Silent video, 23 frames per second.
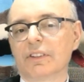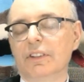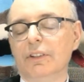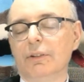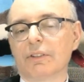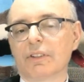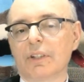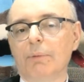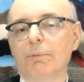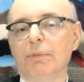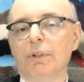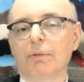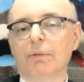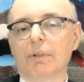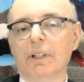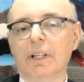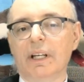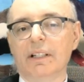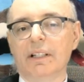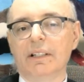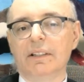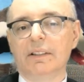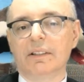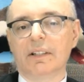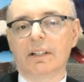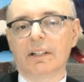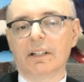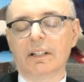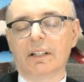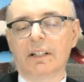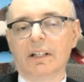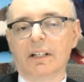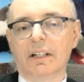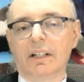something related to
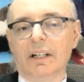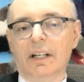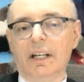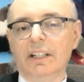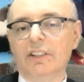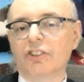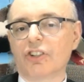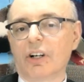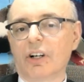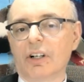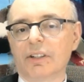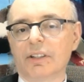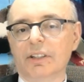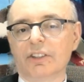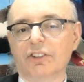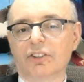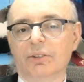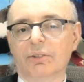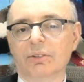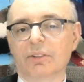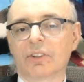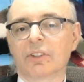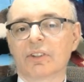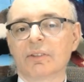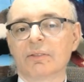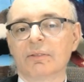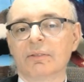the HR issues.